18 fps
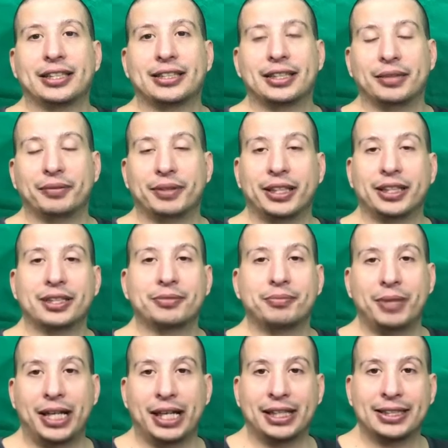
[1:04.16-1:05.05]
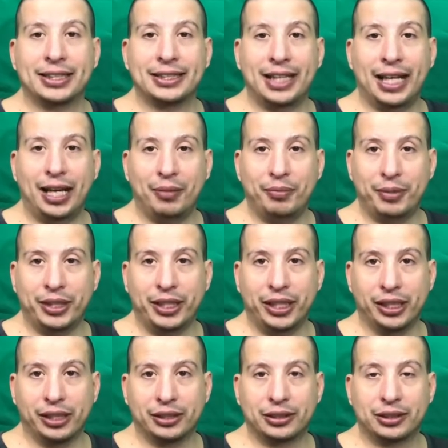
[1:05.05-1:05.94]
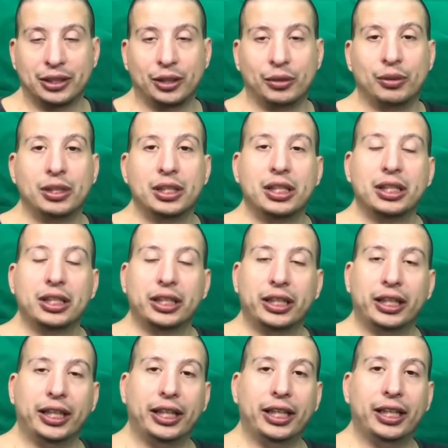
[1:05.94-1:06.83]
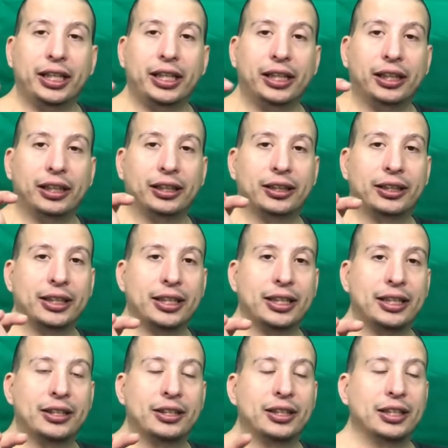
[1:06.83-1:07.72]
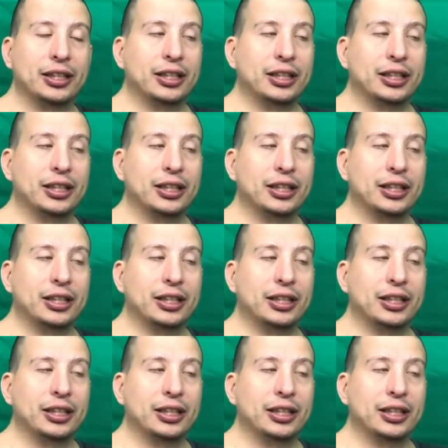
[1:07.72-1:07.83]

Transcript: something is bad is happening. So he did